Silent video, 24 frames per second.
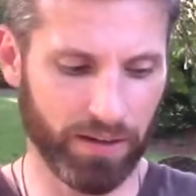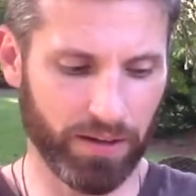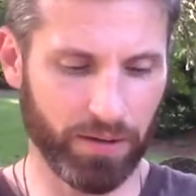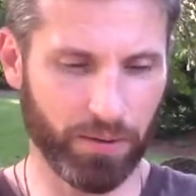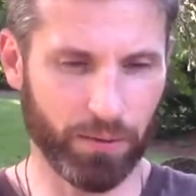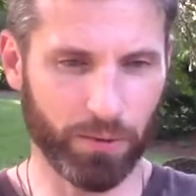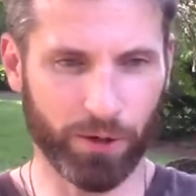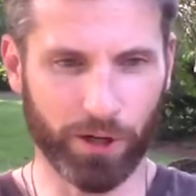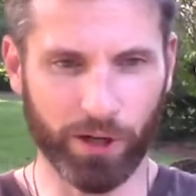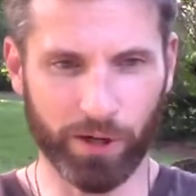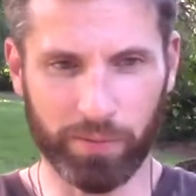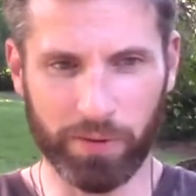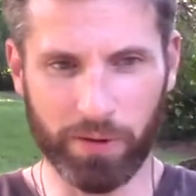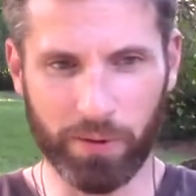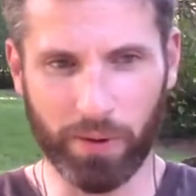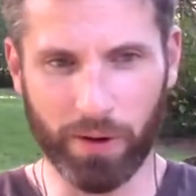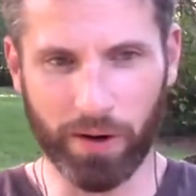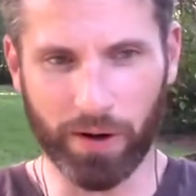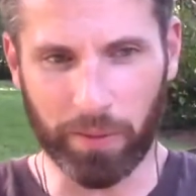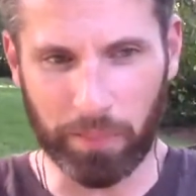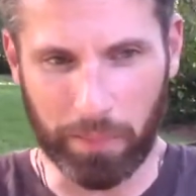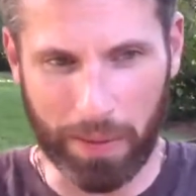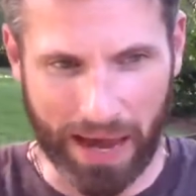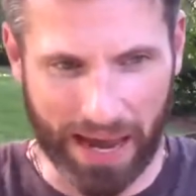we're going to be
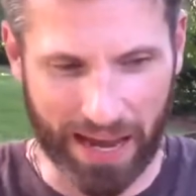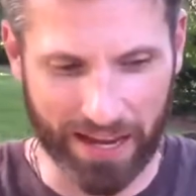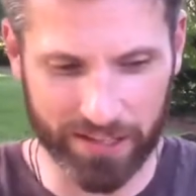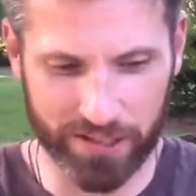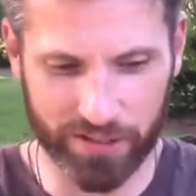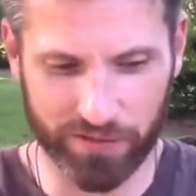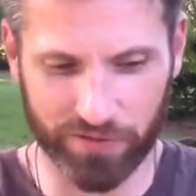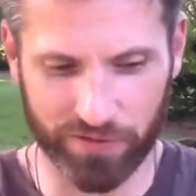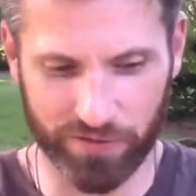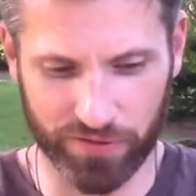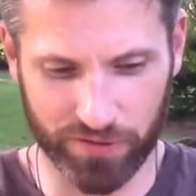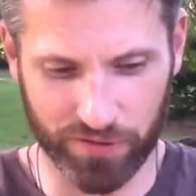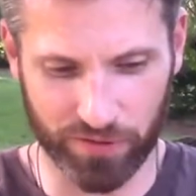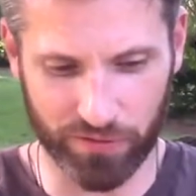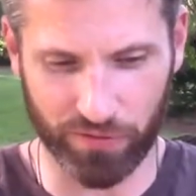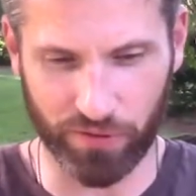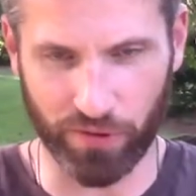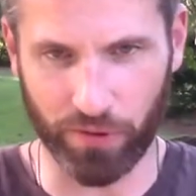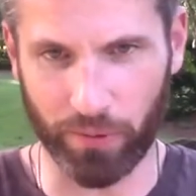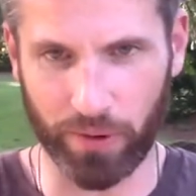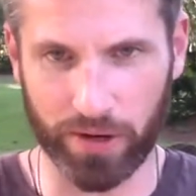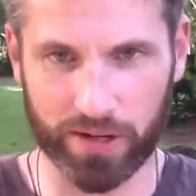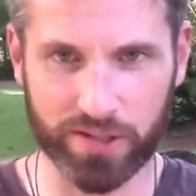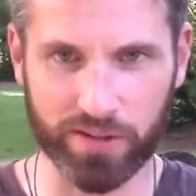wearing masks for
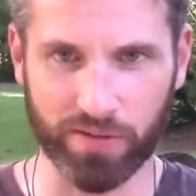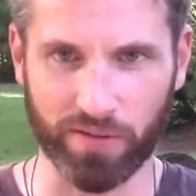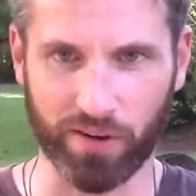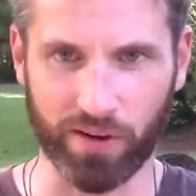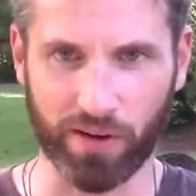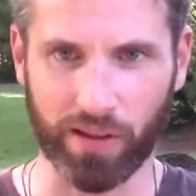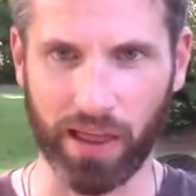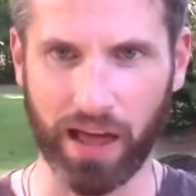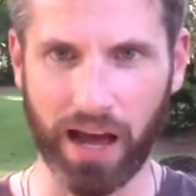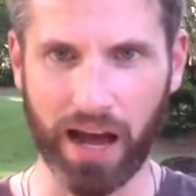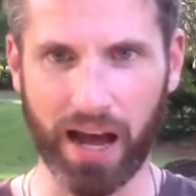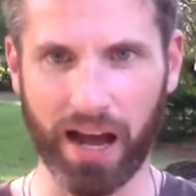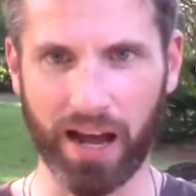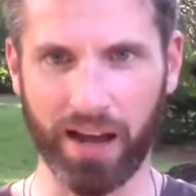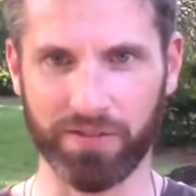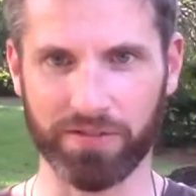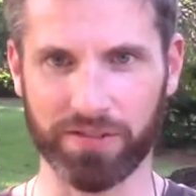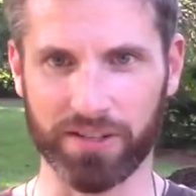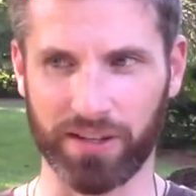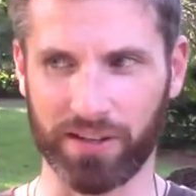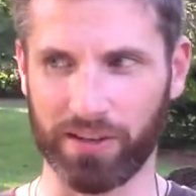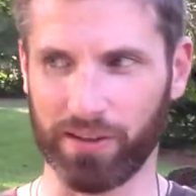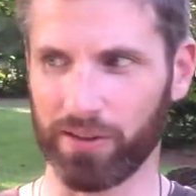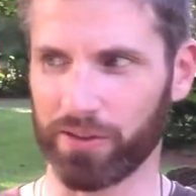the rest of our lives,
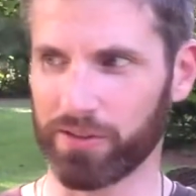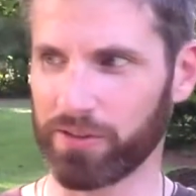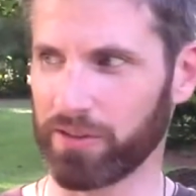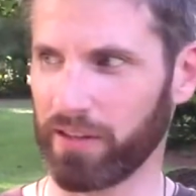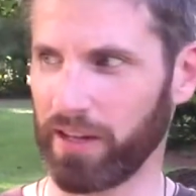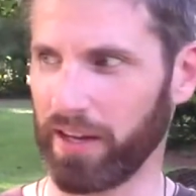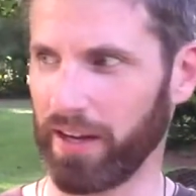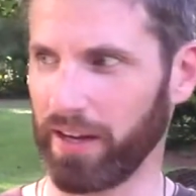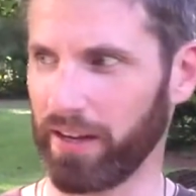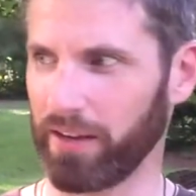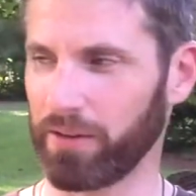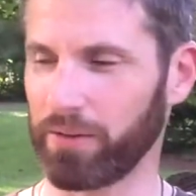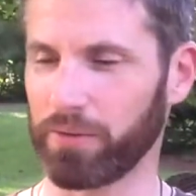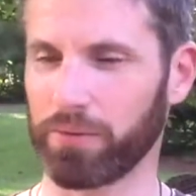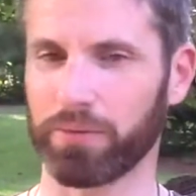and it looks like